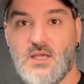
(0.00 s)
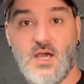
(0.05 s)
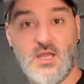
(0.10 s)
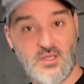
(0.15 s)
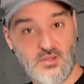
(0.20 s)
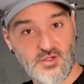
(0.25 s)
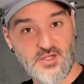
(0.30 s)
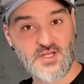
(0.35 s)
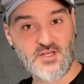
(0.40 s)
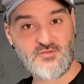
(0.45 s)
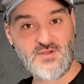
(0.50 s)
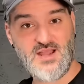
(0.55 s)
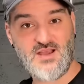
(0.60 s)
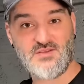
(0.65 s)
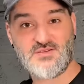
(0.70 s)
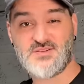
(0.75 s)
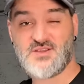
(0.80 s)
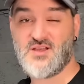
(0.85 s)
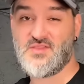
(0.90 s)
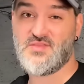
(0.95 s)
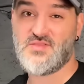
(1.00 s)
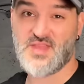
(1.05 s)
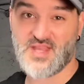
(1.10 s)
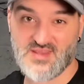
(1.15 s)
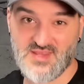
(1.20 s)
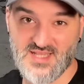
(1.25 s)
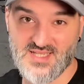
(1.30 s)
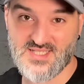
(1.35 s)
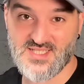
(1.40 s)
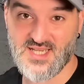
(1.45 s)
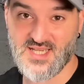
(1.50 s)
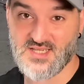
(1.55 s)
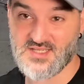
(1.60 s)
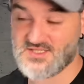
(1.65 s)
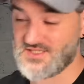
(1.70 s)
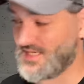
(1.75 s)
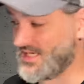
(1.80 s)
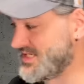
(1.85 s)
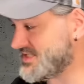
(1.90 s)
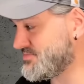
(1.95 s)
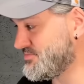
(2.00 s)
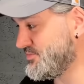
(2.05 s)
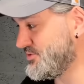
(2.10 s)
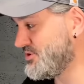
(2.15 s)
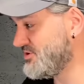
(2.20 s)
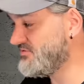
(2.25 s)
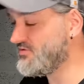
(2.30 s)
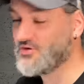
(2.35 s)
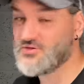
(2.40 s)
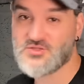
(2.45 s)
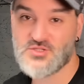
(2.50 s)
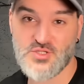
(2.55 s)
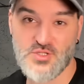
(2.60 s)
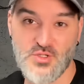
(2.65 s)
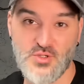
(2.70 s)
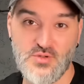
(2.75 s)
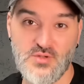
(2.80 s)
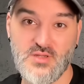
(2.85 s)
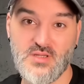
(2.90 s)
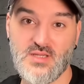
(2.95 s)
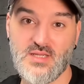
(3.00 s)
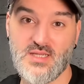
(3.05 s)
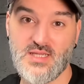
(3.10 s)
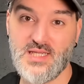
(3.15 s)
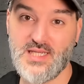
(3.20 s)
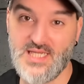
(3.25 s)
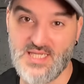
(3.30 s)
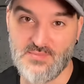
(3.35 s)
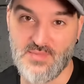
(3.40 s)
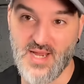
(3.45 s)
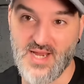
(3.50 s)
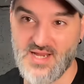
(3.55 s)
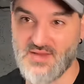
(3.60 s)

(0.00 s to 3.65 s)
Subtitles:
And looking around, I think that's it. So let's move on to eBay.